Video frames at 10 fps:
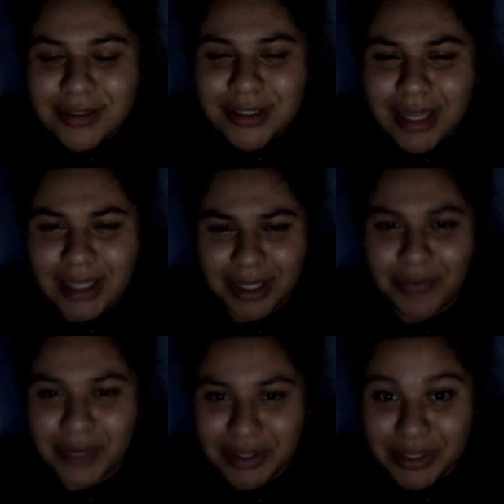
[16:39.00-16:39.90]
I don't know
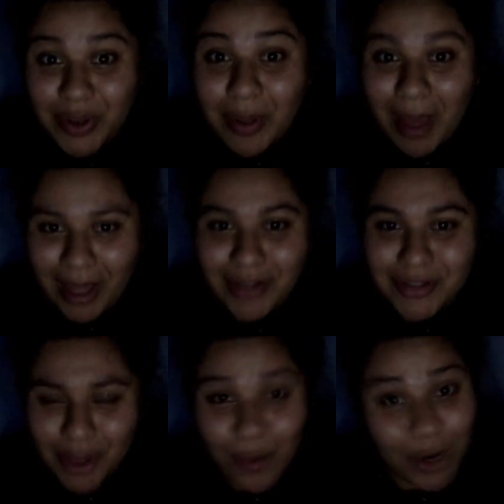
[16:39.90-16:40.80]
what I was talking about.
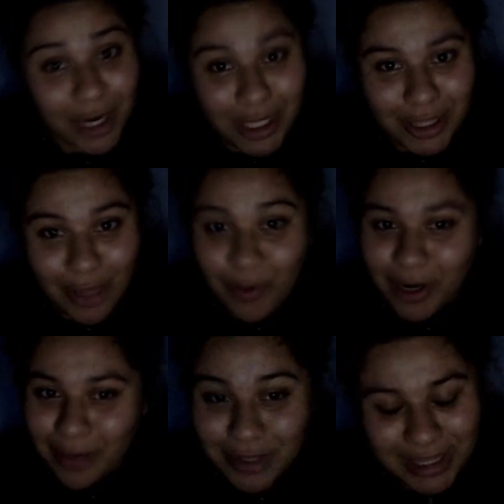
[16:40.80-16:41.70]
Don't worry, don't worry,
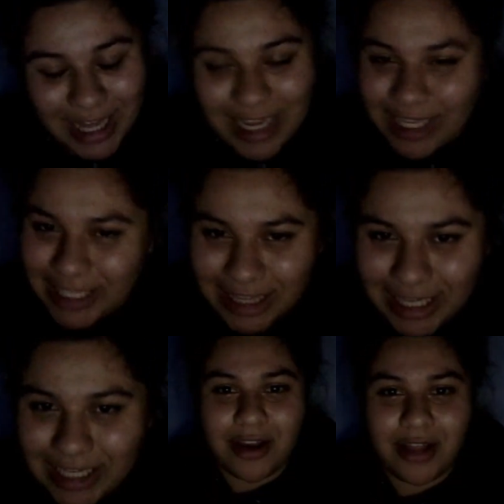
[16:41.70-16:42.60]
I wasn't saying
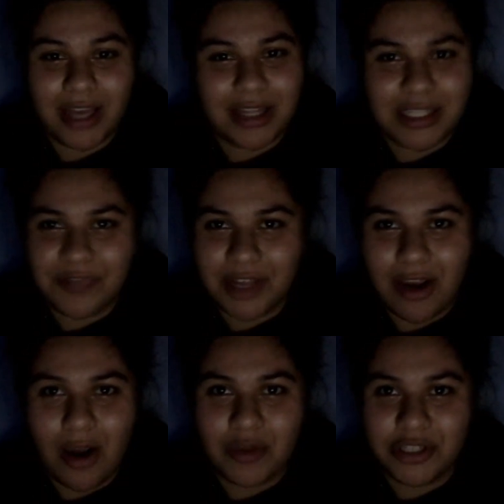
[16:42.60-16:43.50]
anything. But like this video,
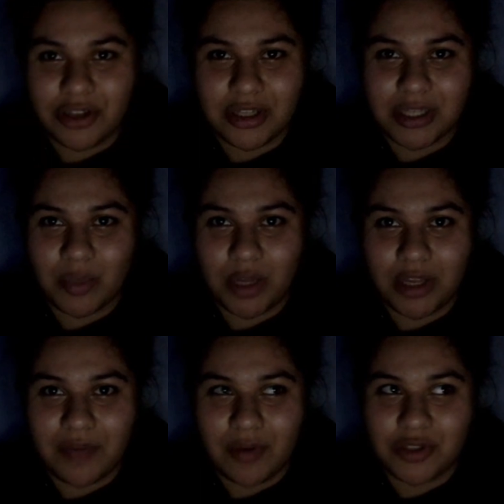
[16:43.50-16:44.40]
I would show to someone
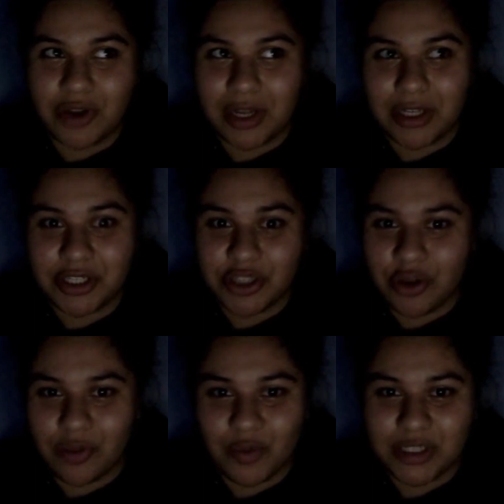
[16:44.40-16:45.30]
if I was trying to show
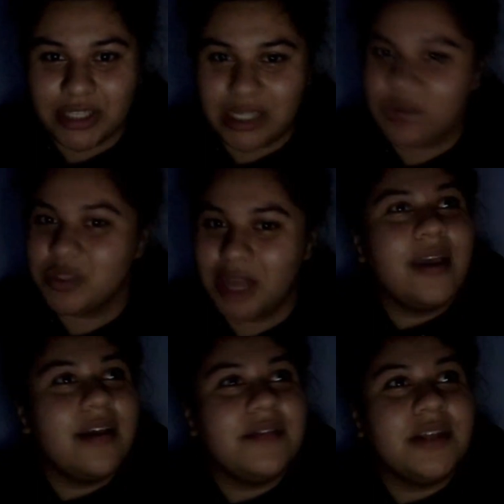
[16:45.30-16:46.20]
them what Sydney was like.
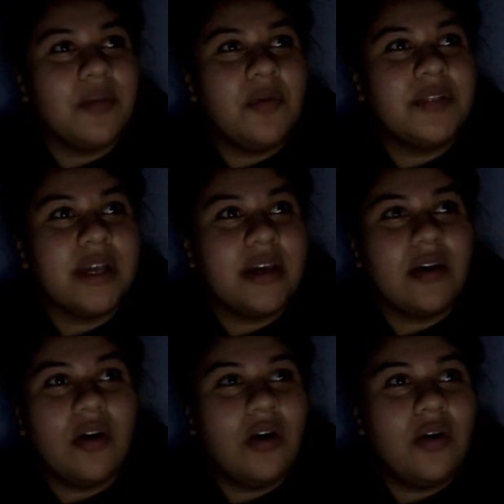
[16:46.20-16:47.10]
If someone was like,
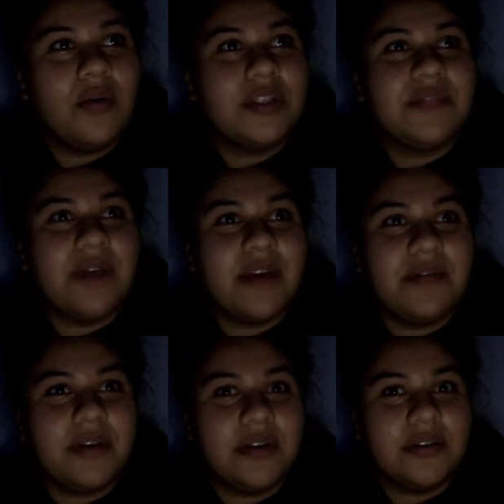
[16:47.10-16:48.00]
oh, what's
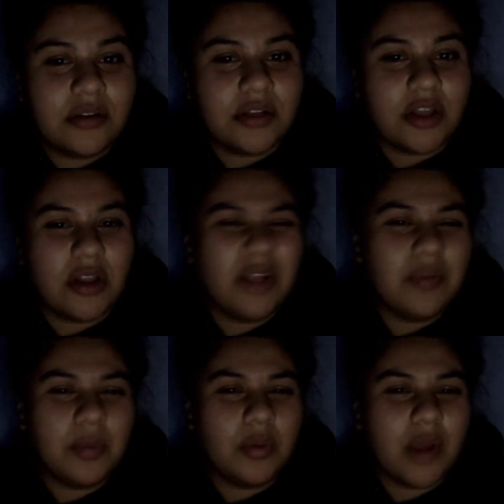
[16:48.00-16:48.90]
Fairfield? You know,
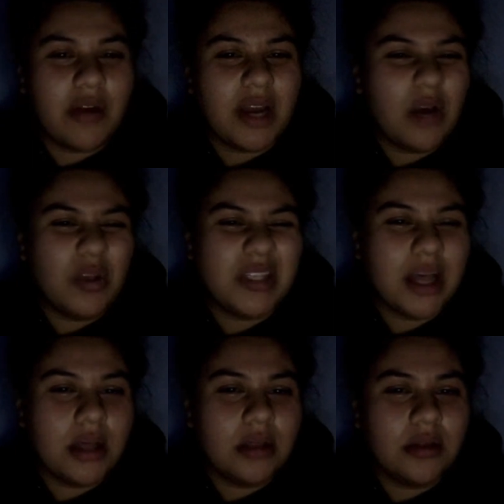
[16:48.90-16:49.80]
Liverpool area. What's
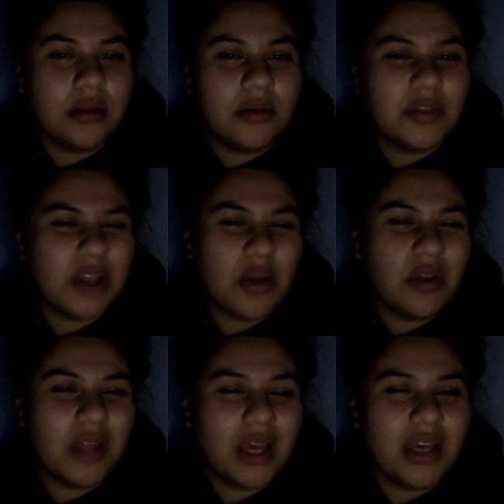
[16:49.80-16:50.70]
that? What's going
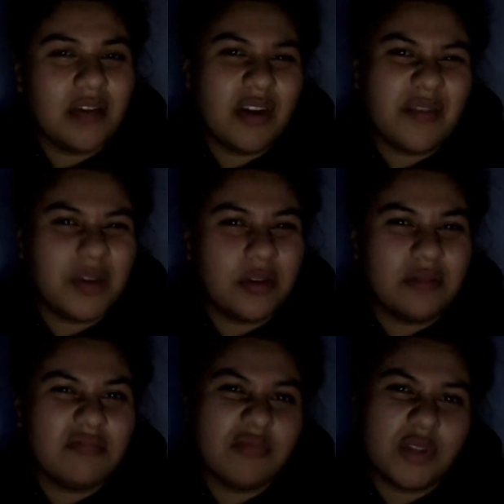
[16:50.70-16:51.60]
on there? Granville.
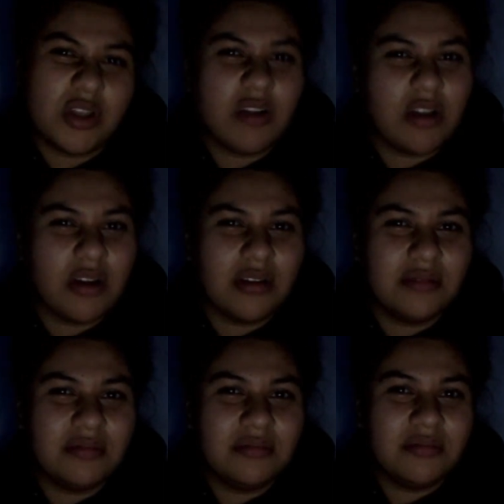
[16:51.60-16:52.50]
What's going on?
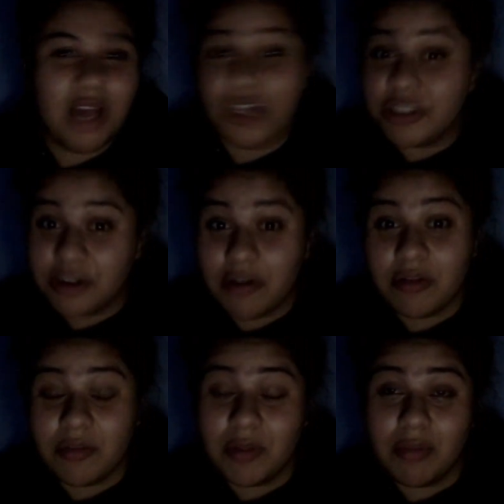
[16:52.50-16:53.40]
I'd show
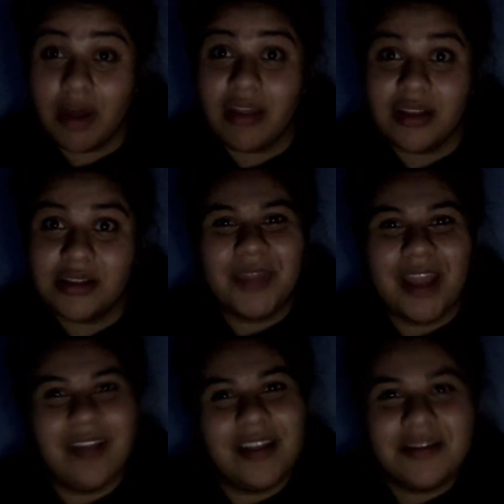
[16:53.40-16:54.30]
them the brothers.
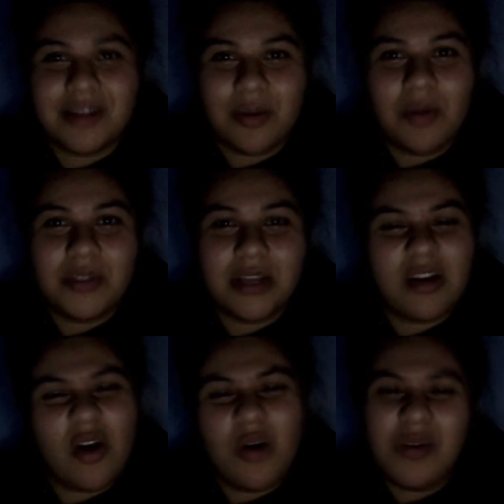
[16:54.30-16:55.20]
And then if someone was like,
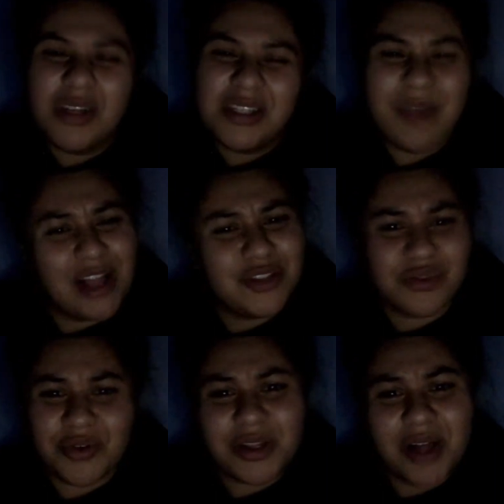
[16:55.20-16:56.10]
oh, what's Mount
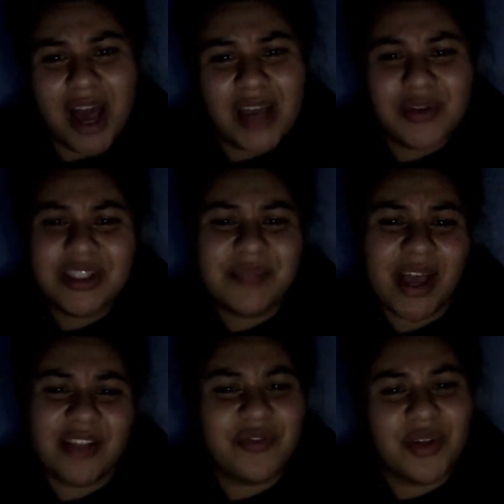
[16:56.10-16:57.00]
Druitt like? What's
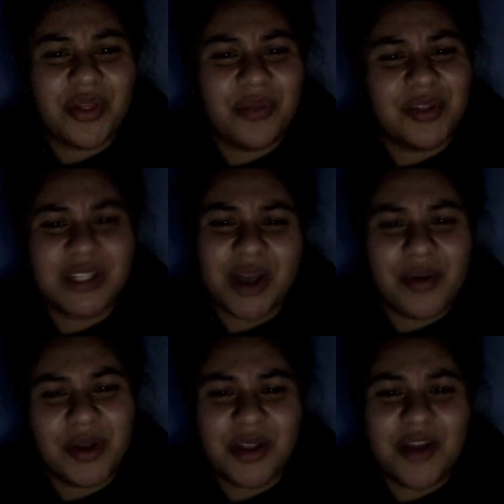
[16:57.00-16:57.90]
Penrith? What's going
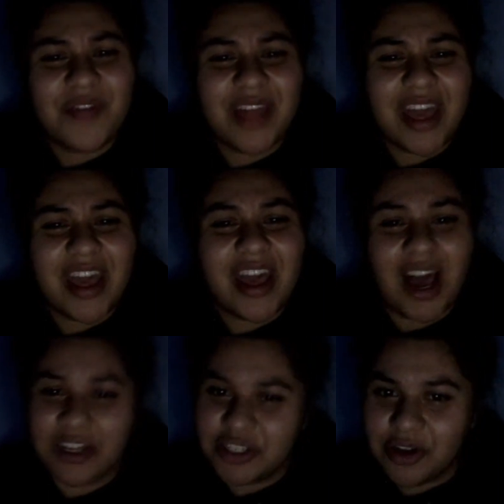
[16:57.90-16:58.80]
on over there?
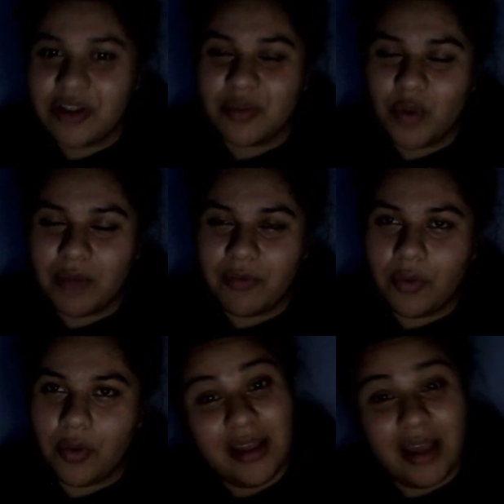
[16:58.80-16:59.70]
I'd show them
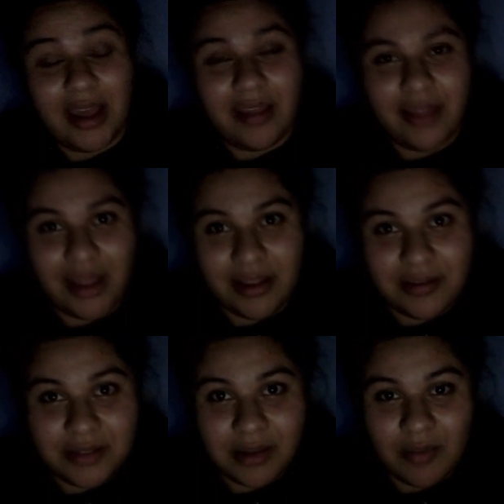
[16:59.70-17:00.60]
OneFour. And then if
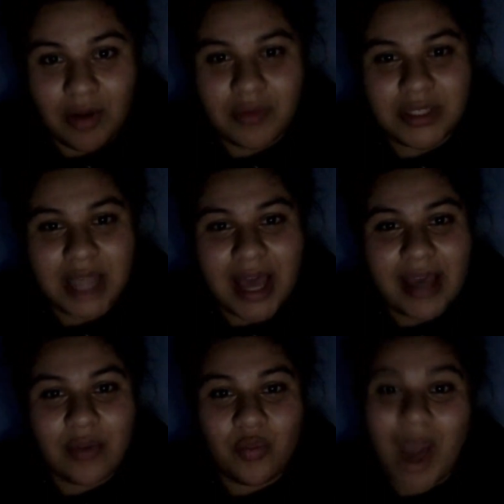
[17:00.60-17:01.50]
someone was like,
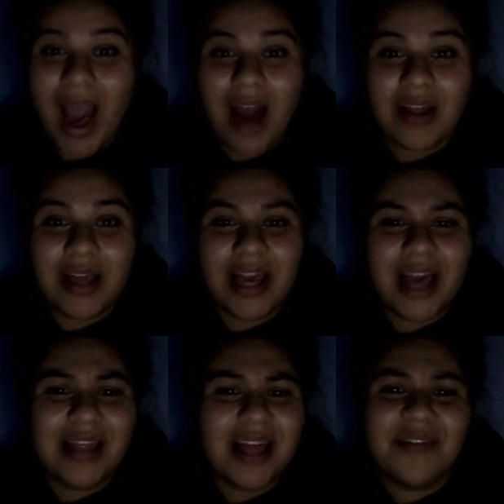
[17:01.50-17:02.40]
wow, like I
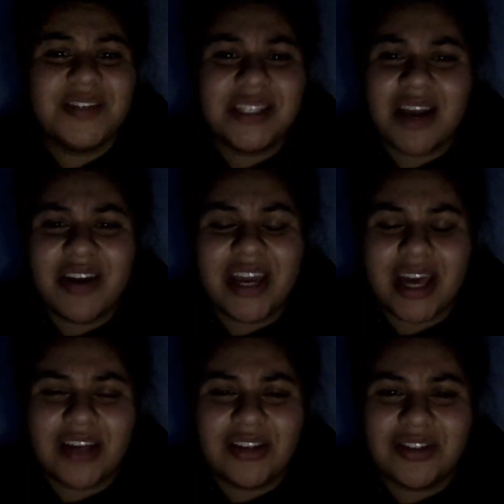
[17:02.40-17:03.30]
love Surry
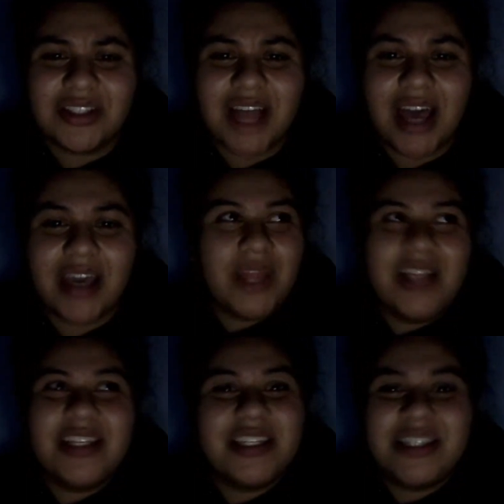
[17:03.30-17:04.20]
Hills, like
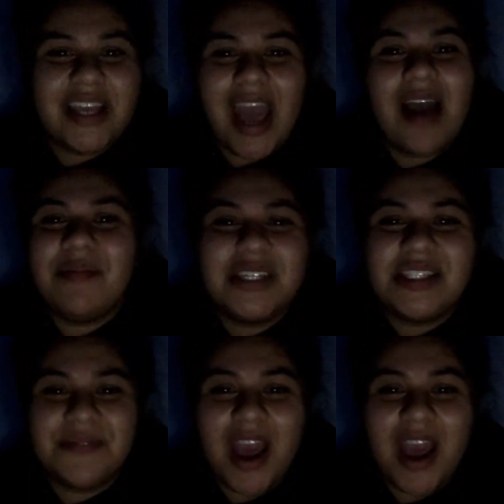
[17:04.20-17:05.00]
just the atmosphere